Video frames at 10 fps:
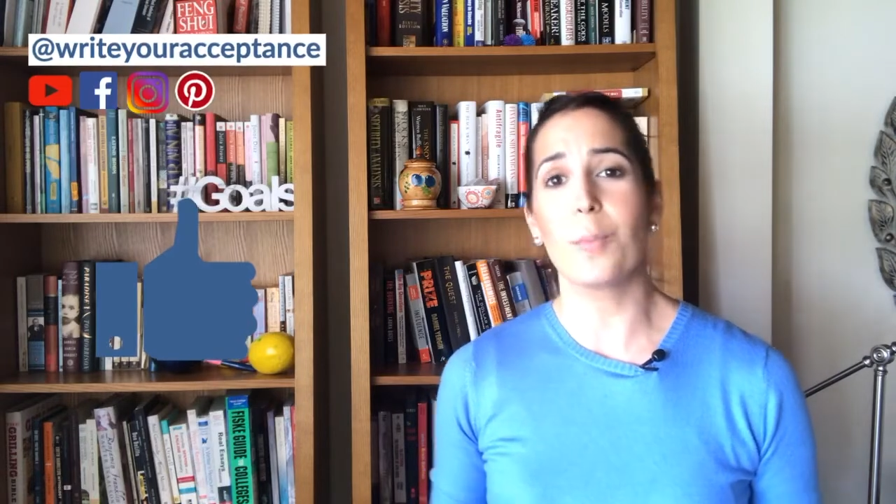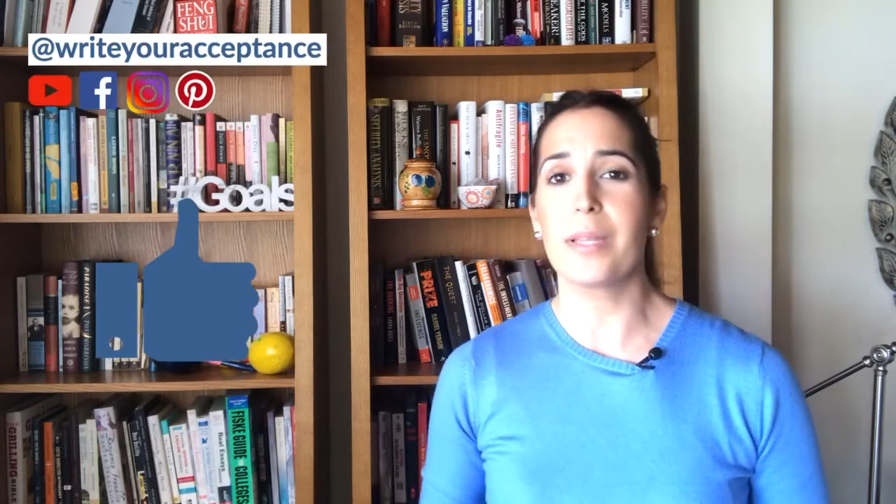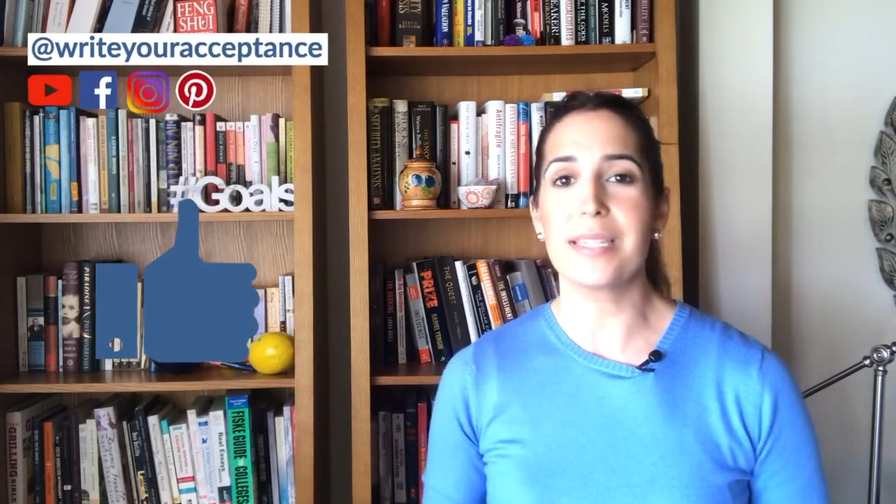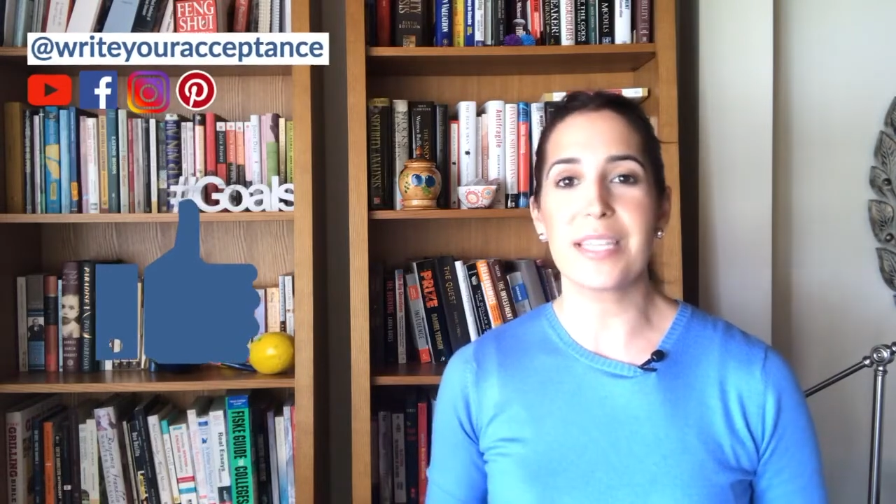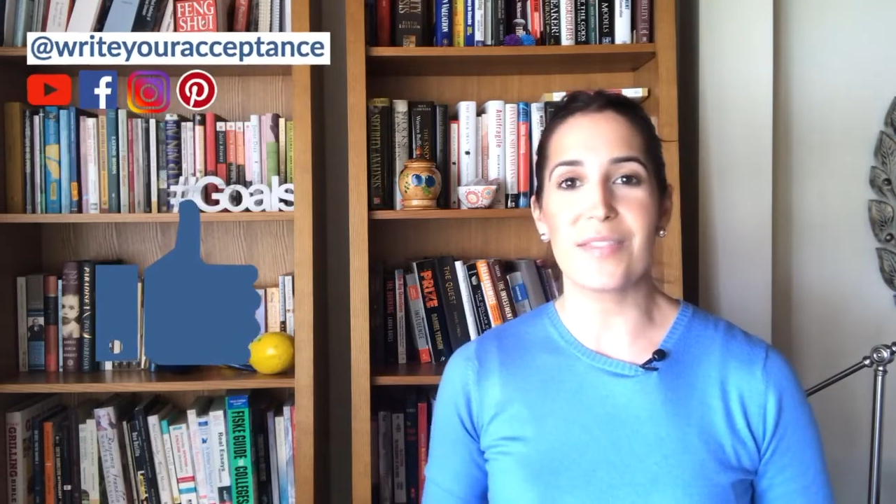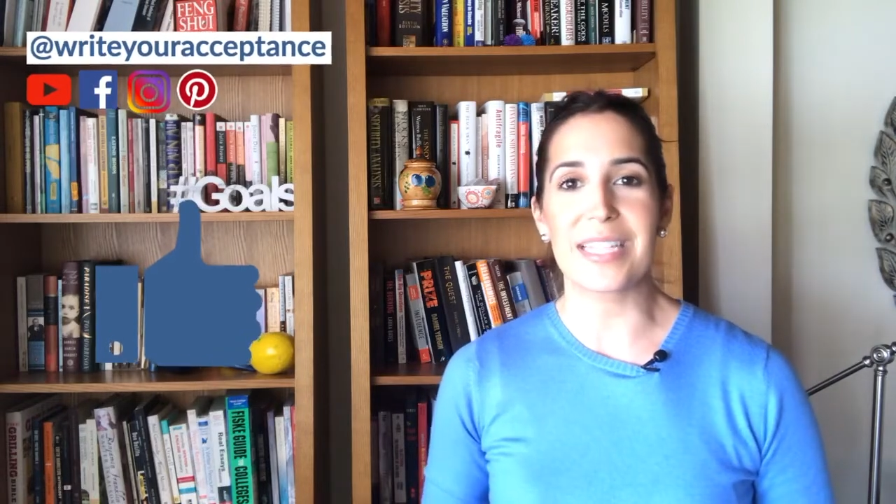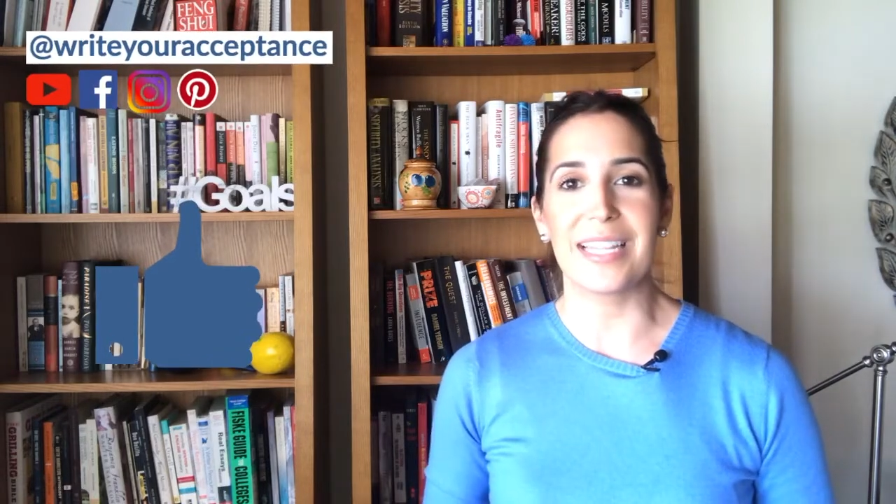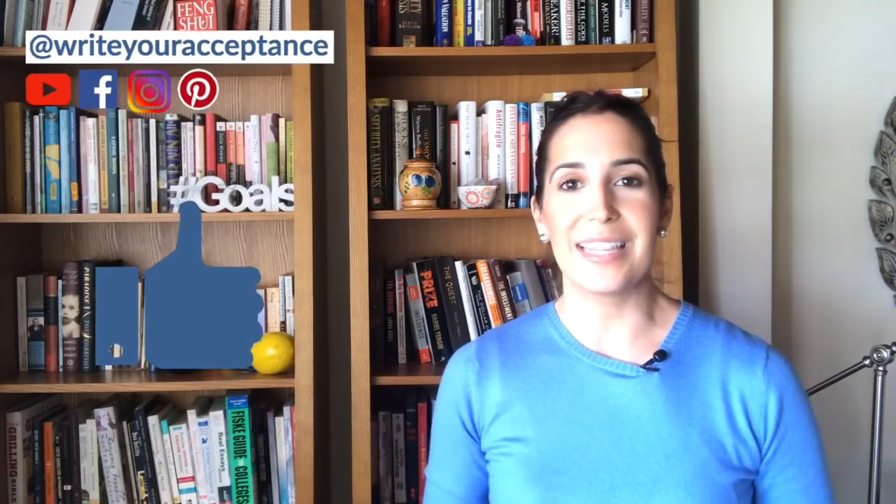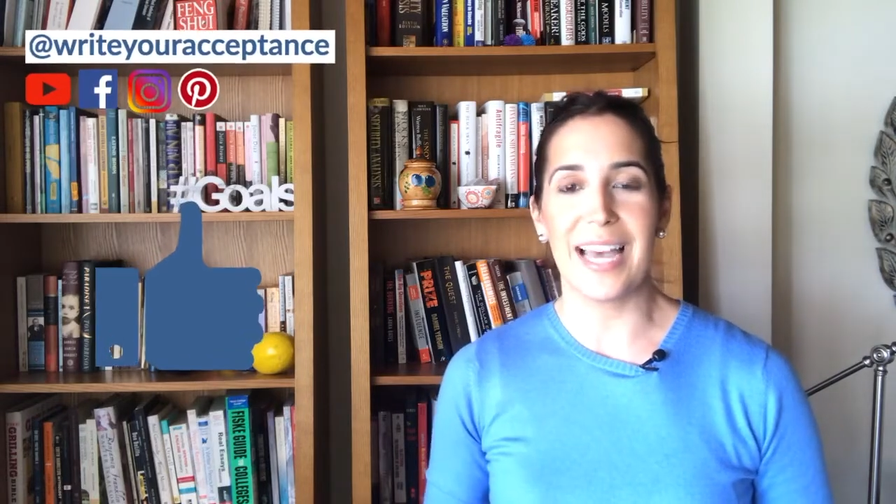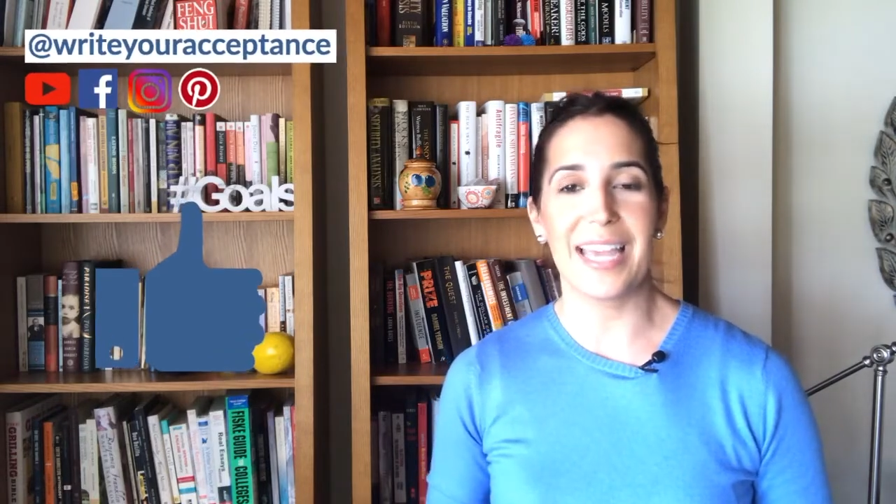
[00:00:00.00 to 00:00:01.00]
please give us a
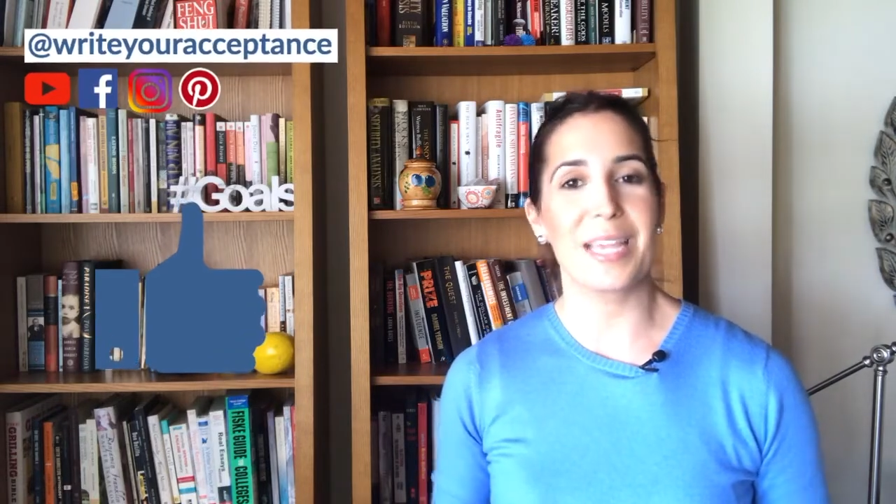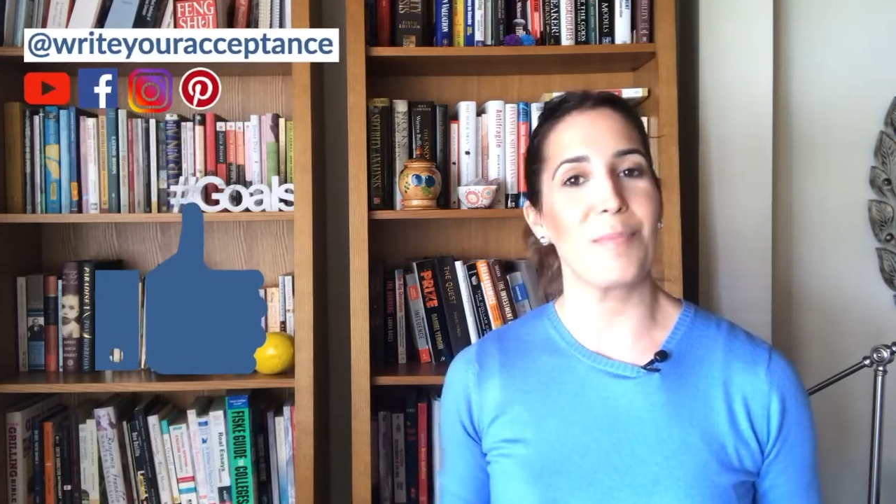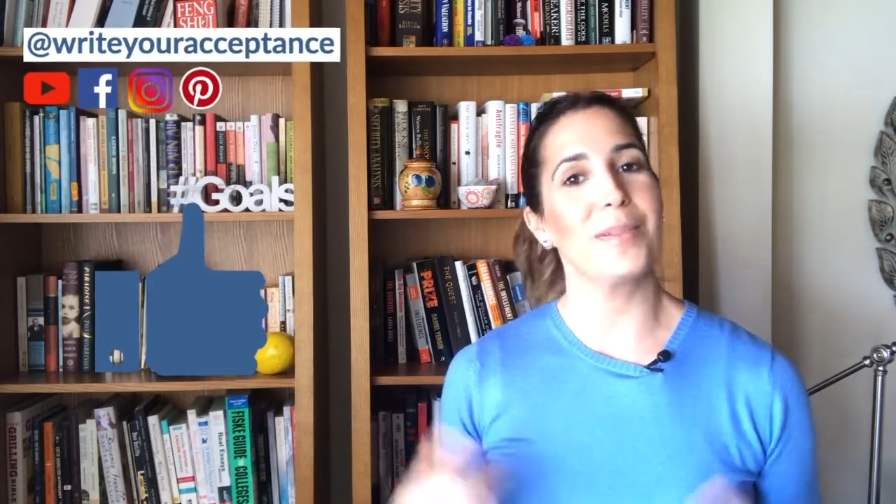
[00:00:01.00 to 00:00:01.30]
like,